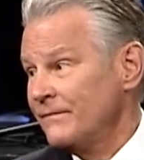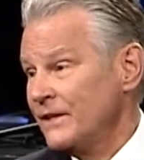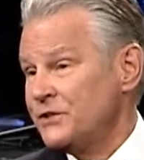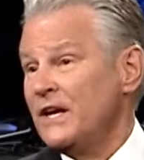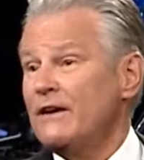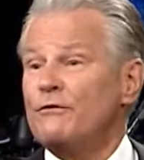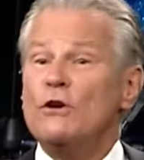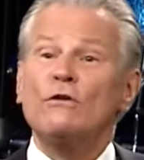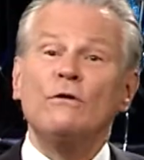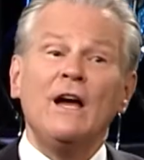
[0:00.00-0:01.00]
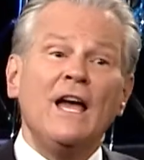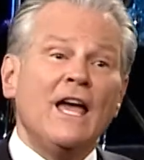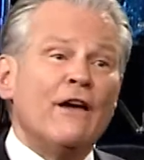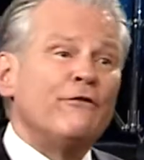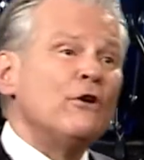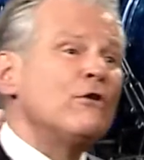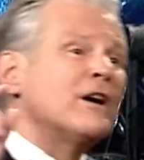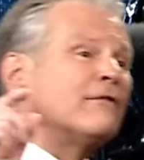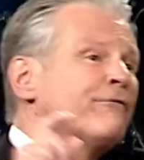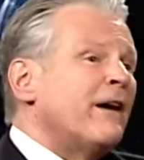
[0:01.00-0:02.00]
See, if you, if you
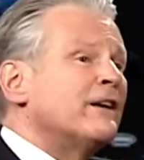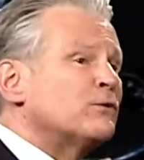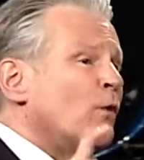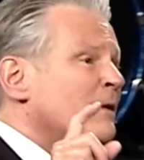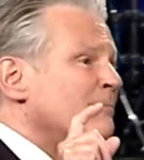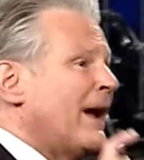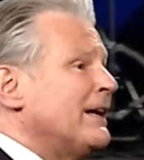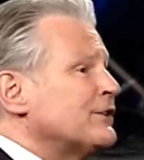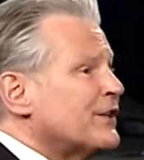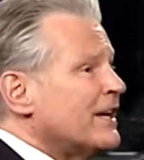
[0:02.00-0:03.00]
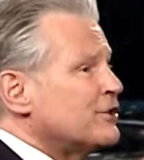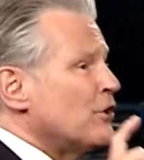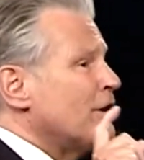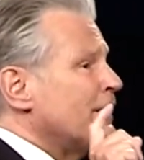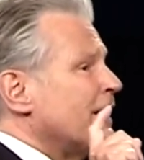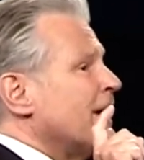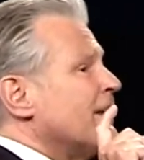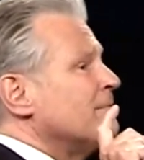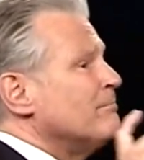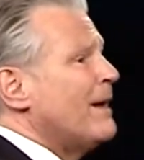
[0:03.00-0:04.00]
confess what man says, you're going to
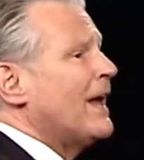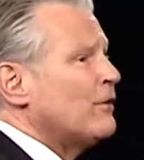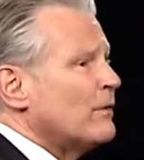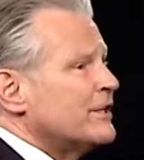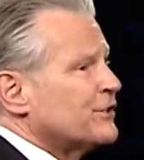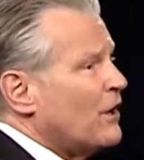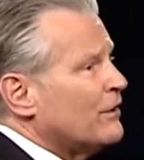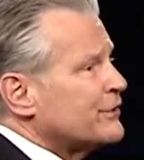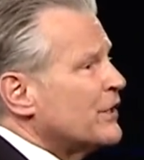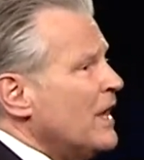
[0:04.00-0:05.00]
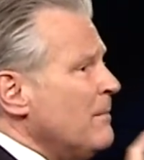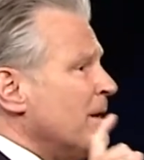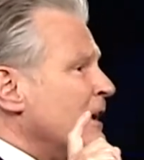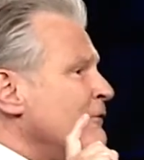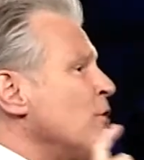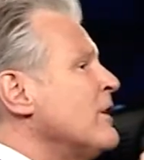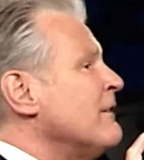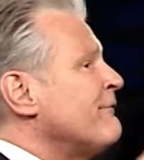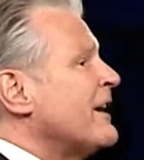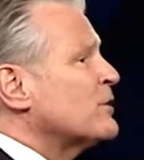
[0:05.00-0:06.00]
get man results. But if you
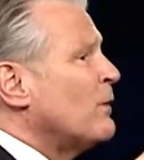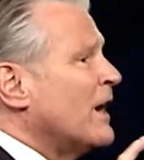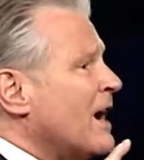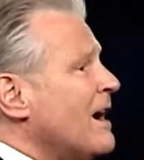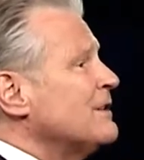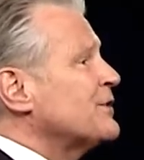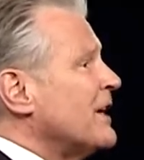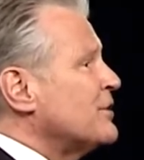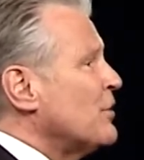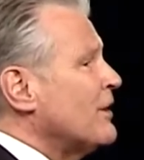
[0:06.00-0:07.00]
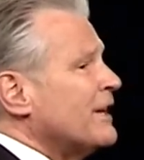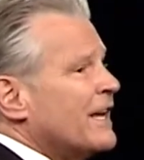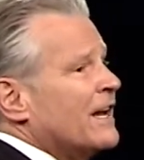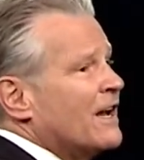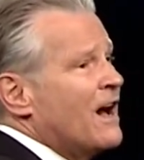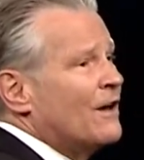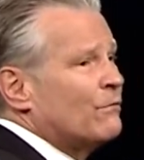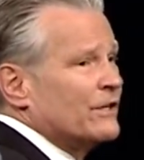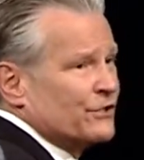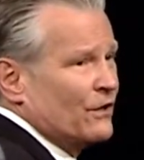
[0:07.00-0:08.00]
confess what God says, you're going to get God
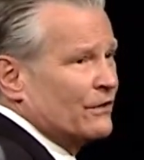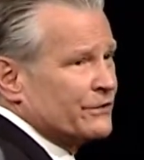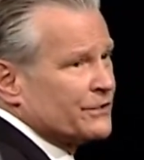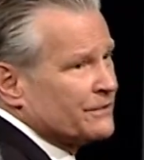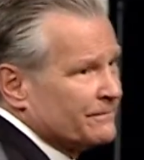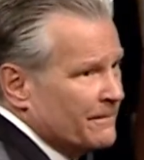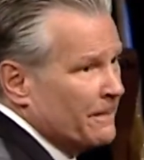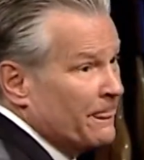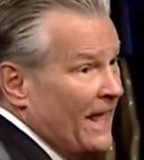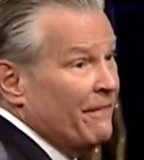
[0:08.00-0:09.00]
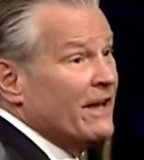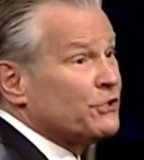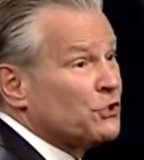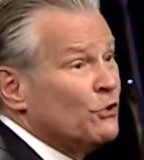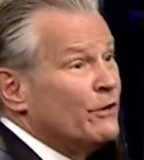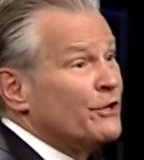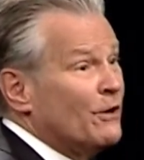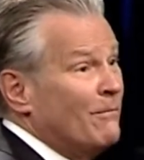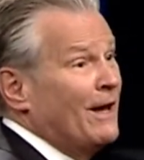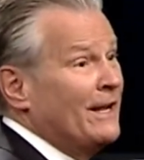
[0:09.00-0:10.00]
results. Amen. And that's true in
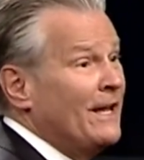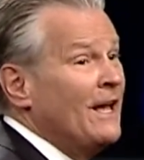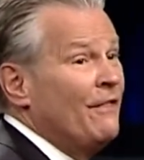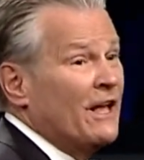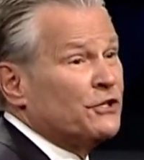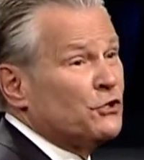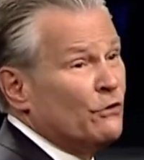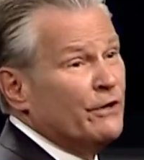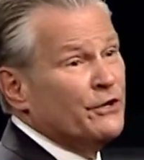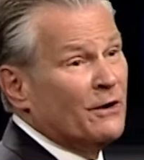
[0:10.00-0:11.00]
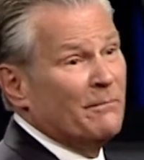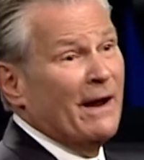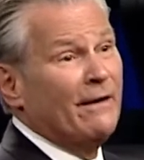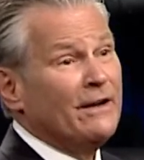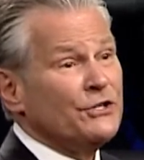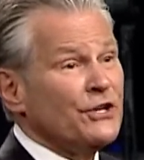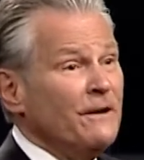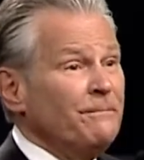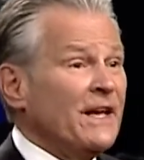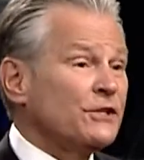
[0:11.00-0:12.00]
your money, that's true in your marriage,
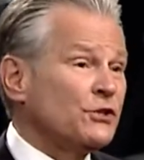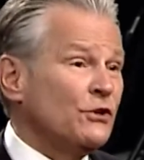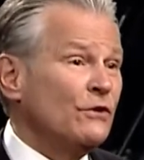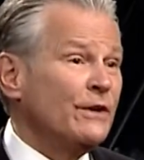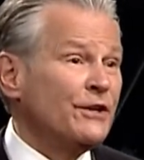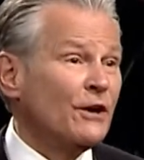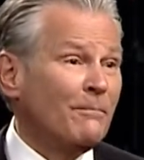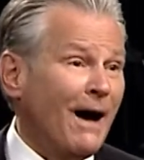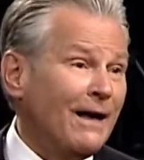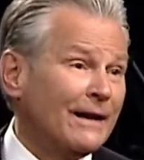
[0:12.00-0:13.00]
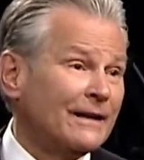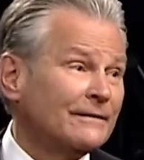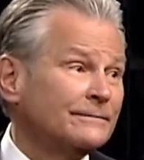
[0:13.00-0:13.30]
that's true in your body.